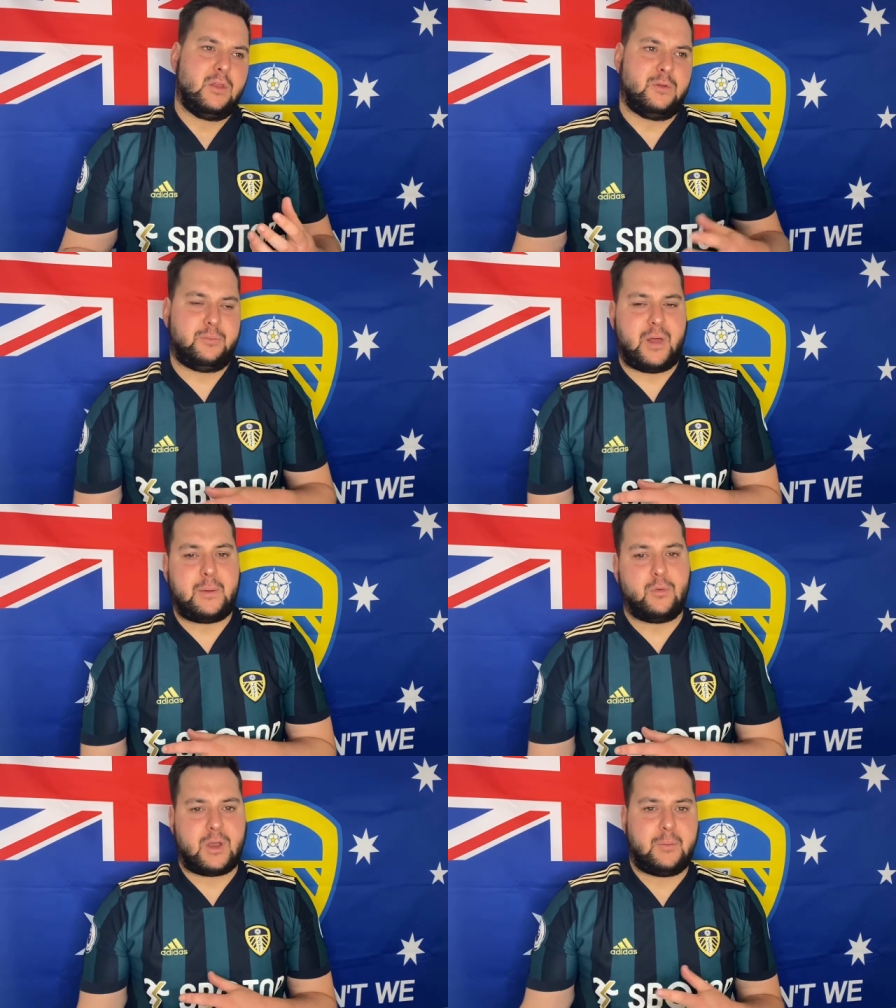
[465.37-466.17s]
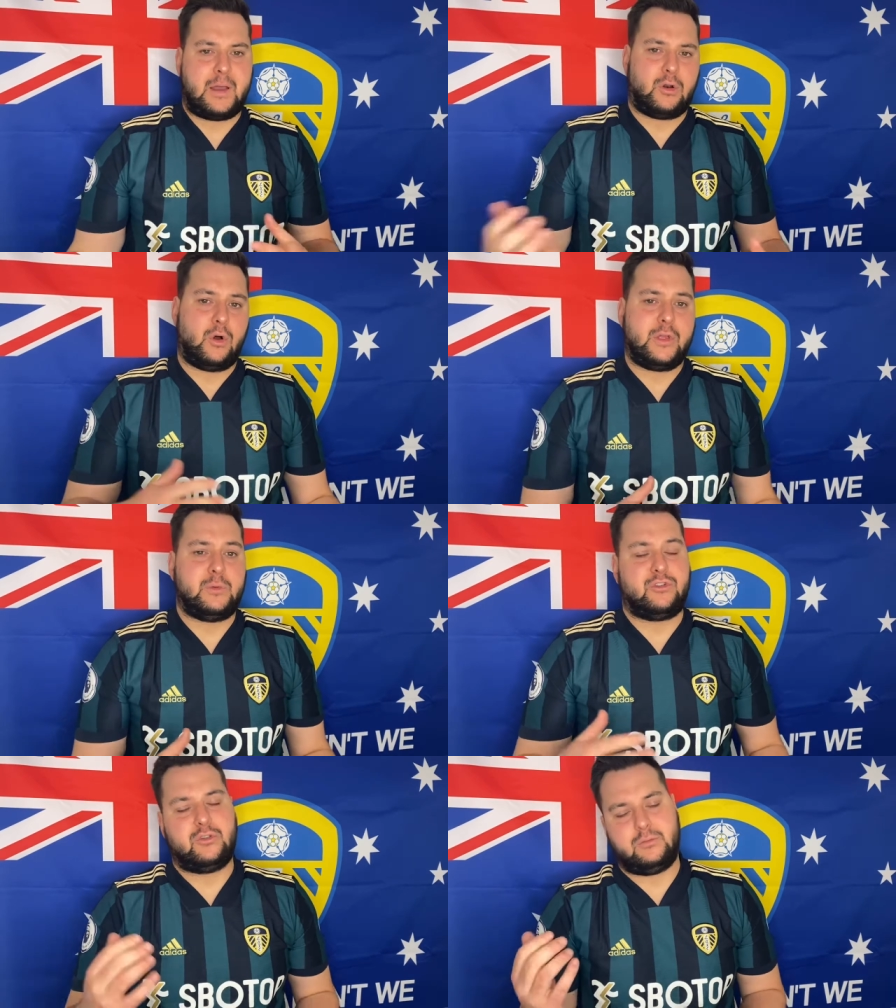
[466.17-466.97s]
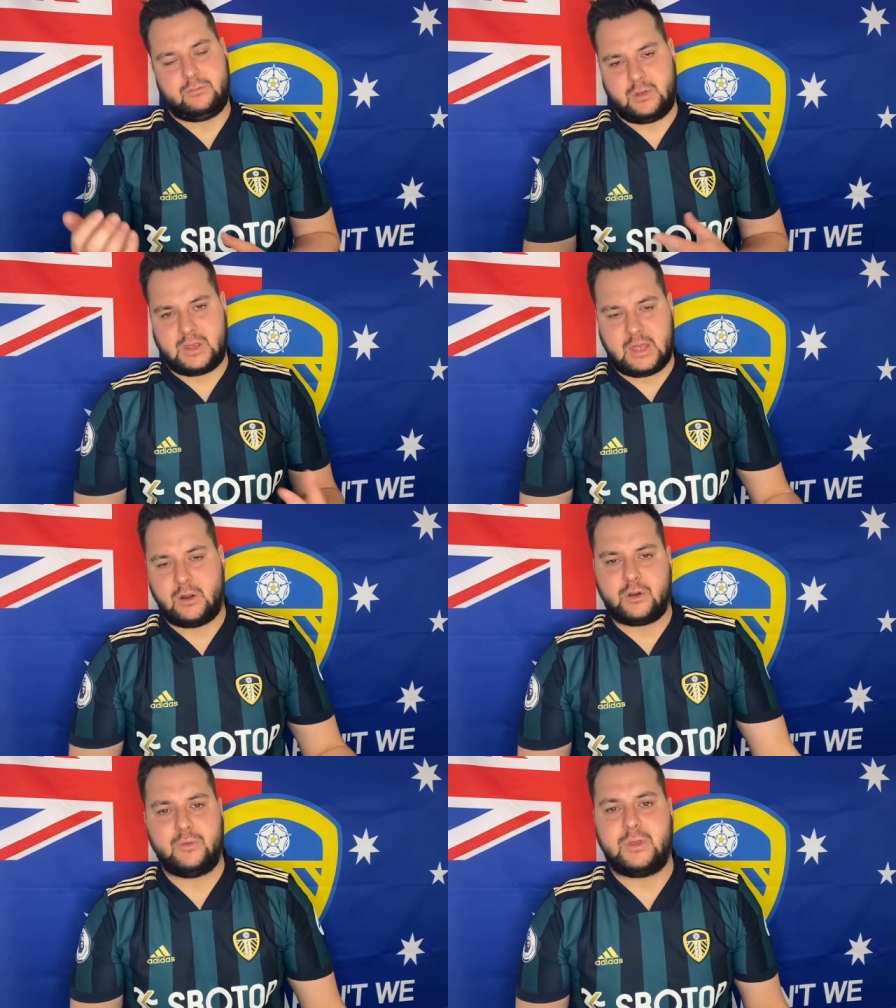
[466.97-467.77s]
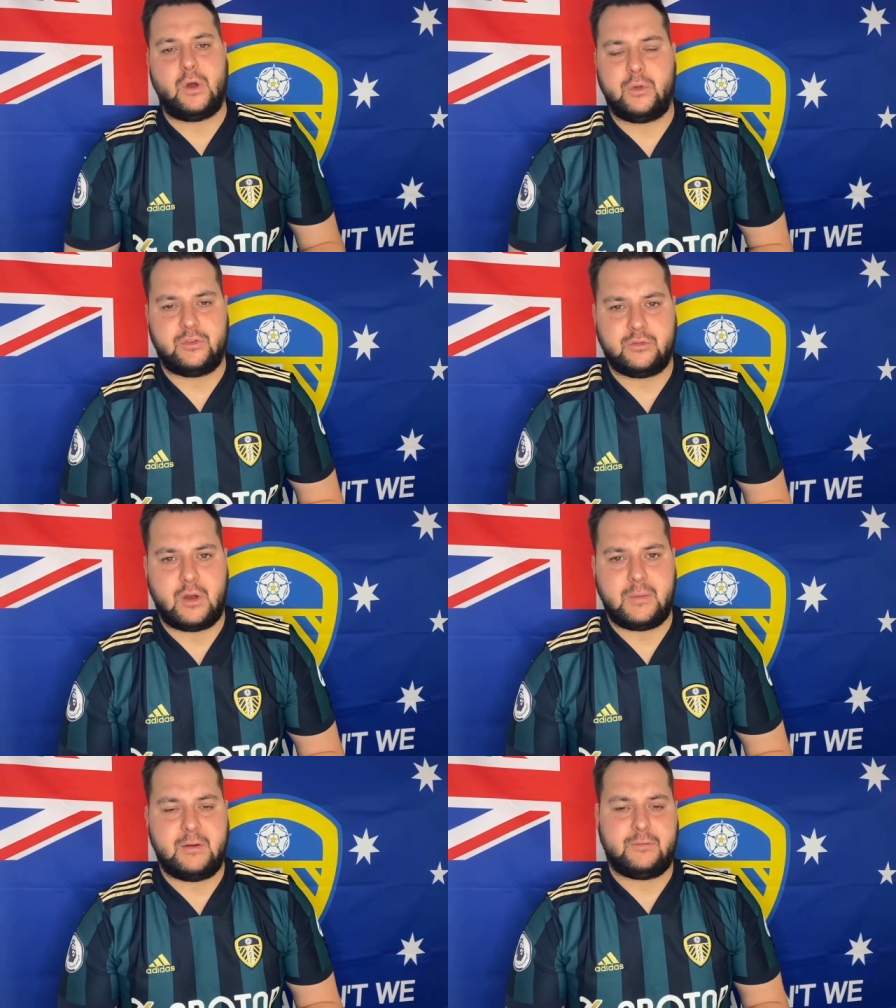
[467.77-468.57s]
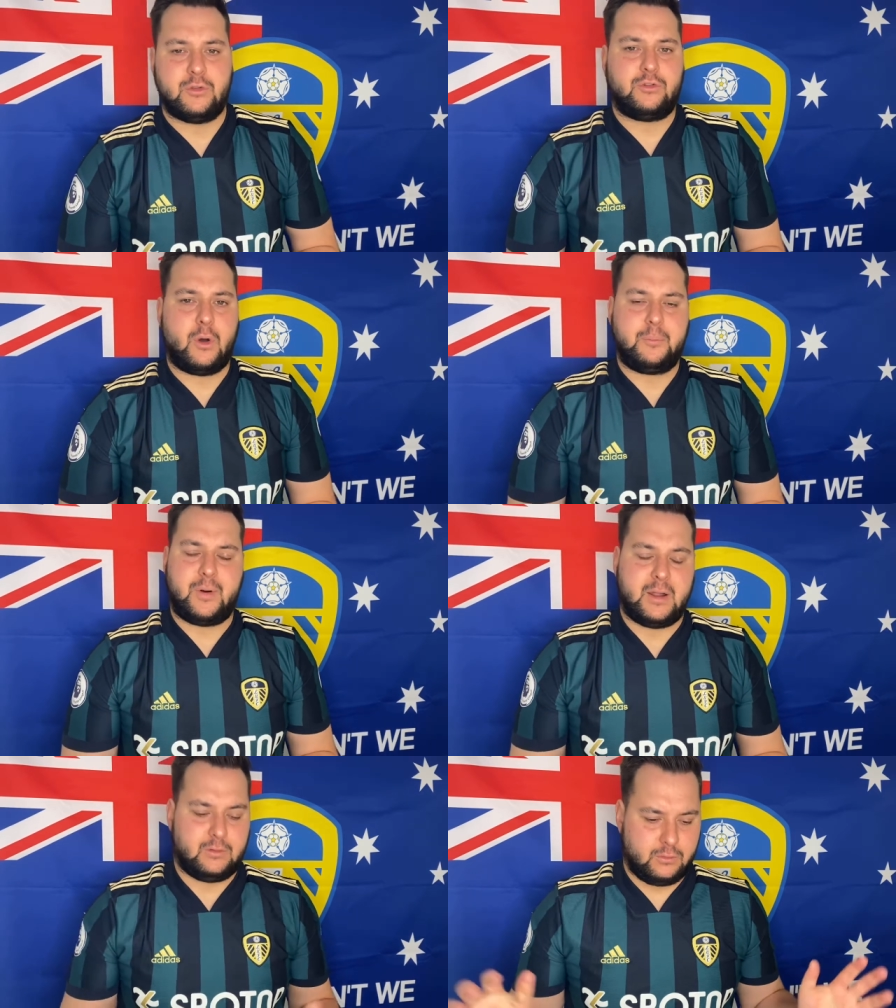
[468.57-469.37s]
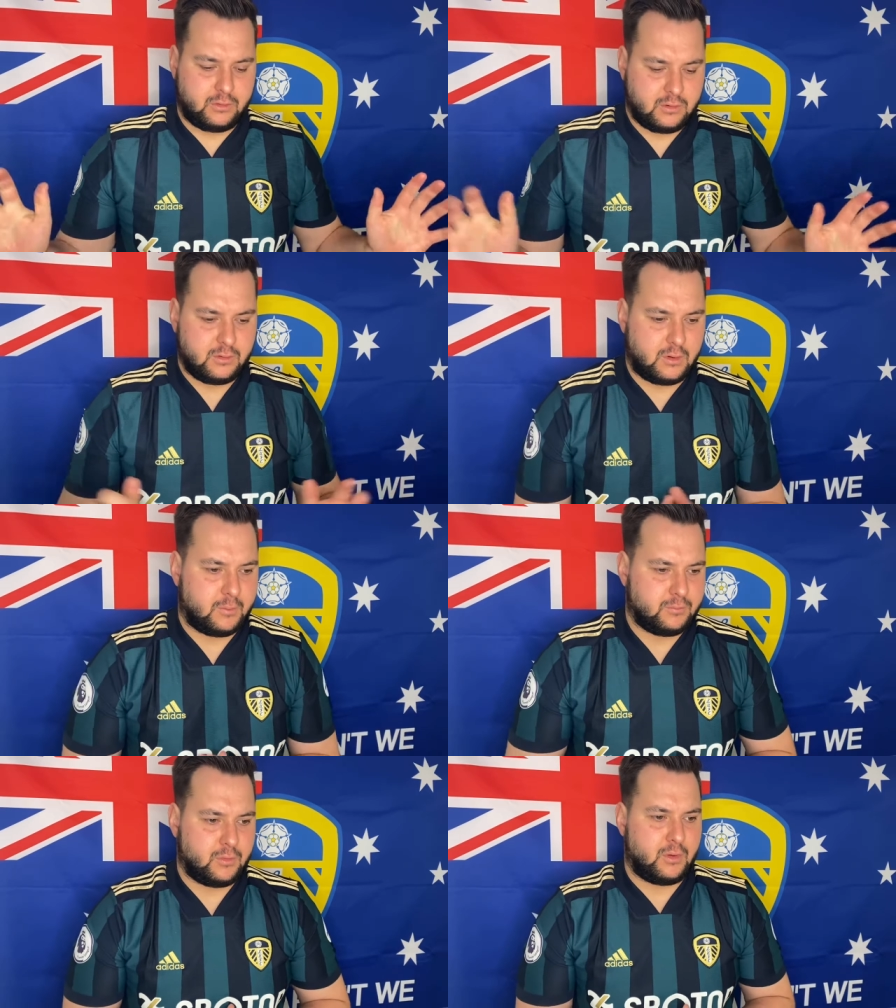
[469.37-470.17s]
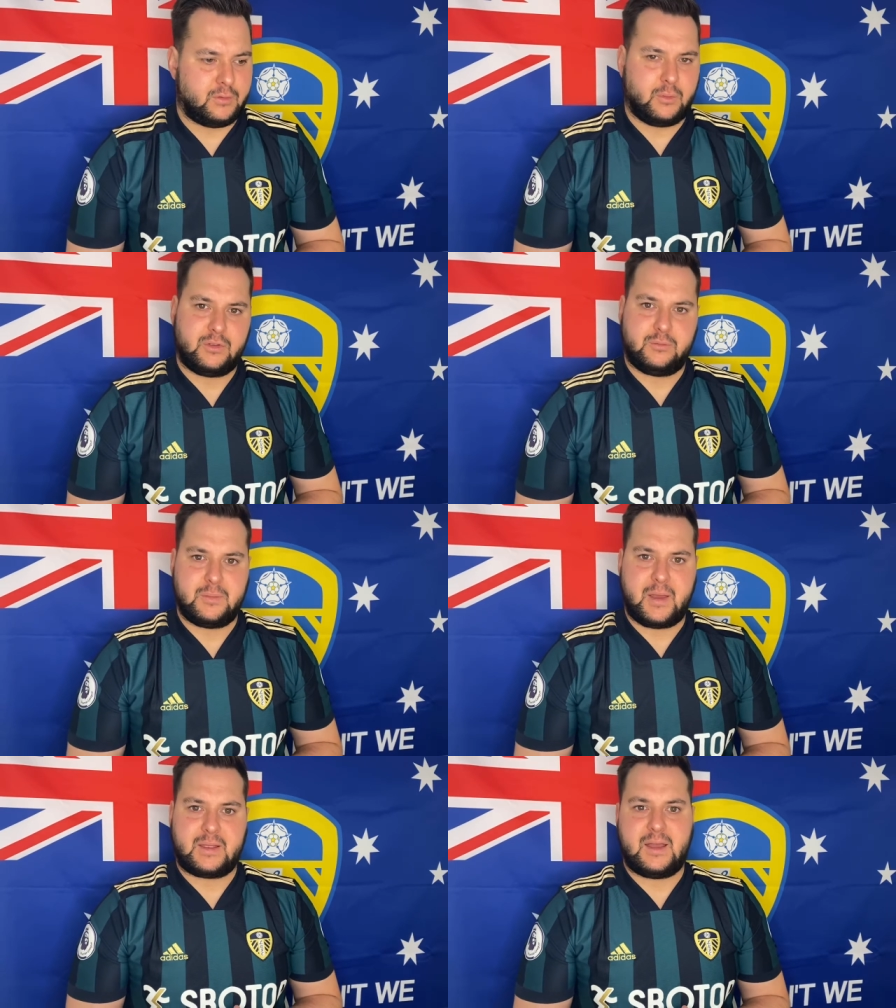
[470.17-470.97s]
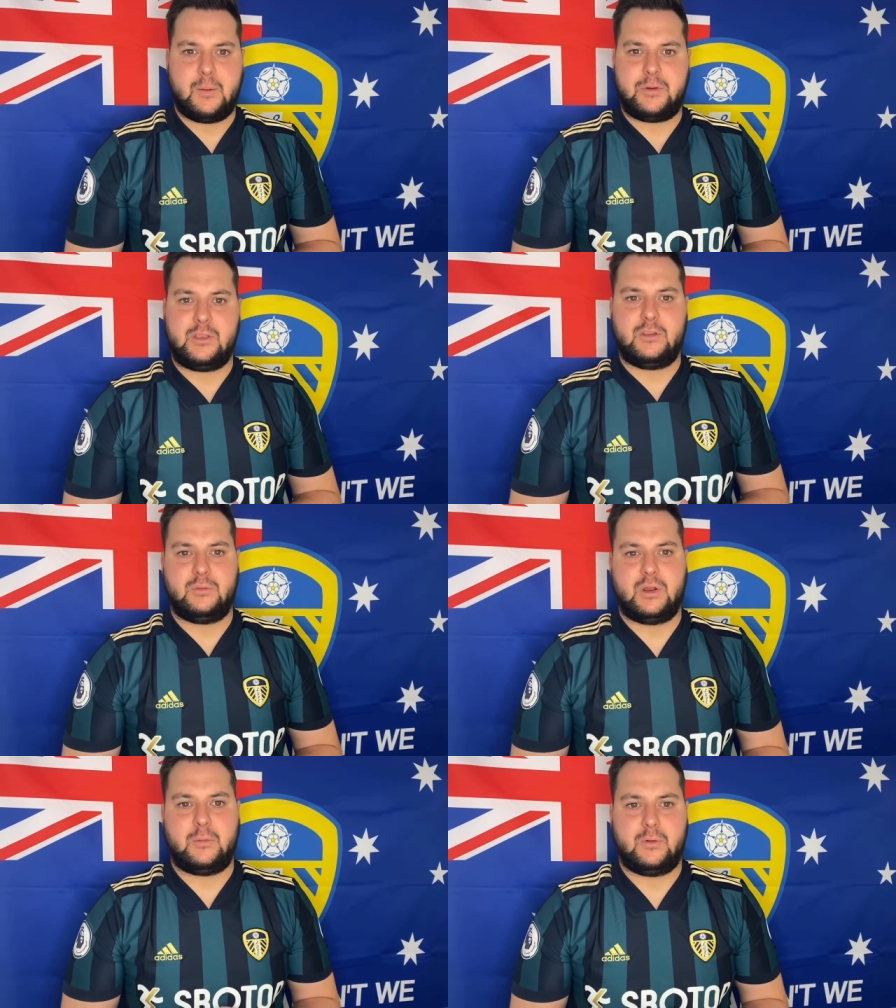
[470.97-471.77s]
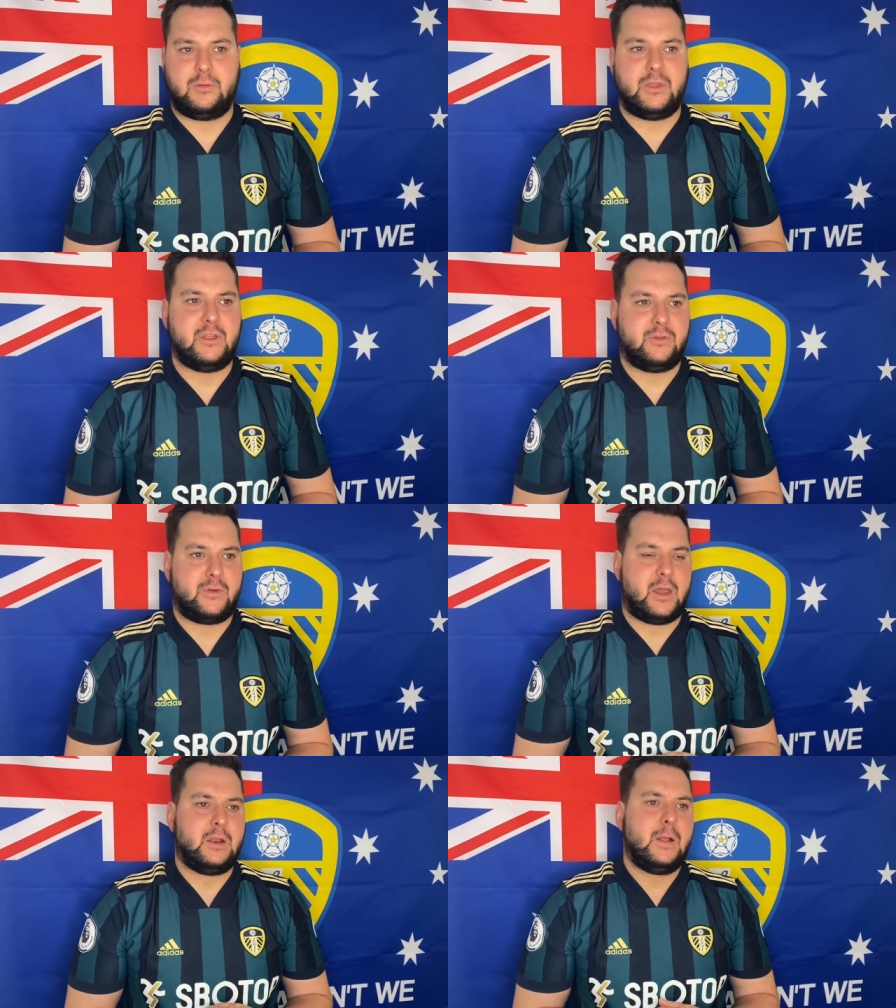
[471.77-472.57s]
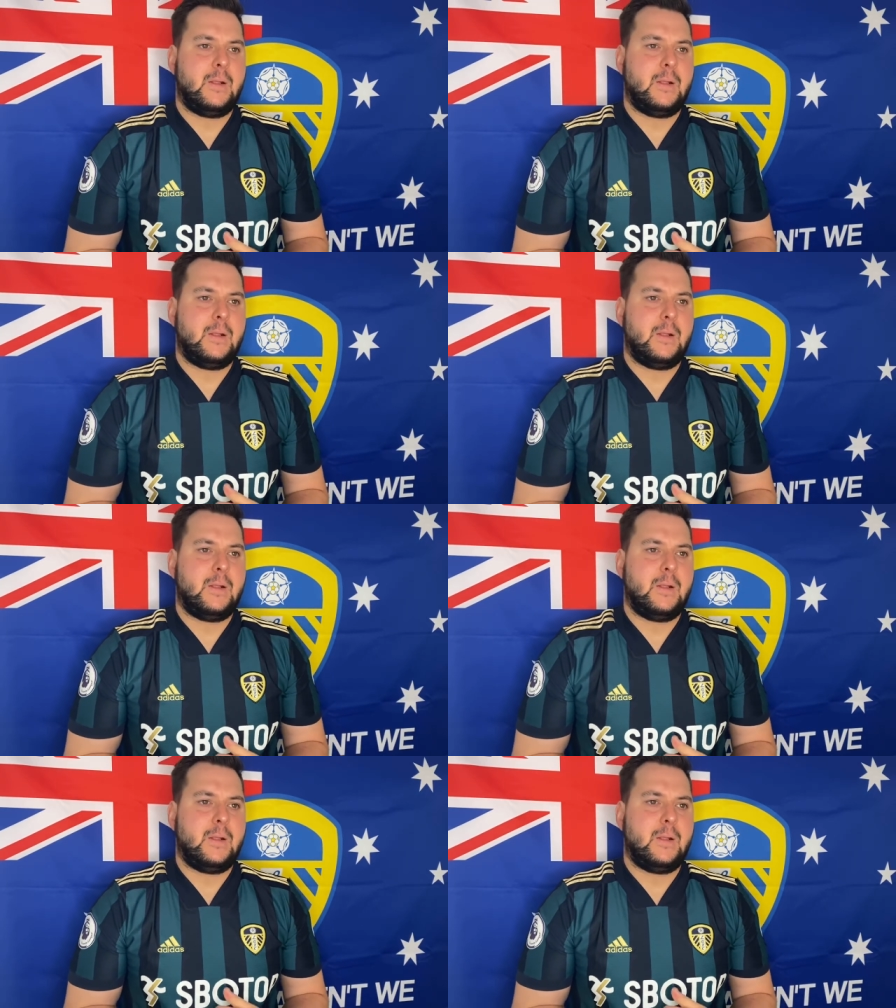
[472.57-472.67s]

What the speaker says: the blame will come back on Ollie, which, again, I don't think Ollie's the right man for the job. But look, I'm not the one to be making that opinion when I'm a Leeds fan.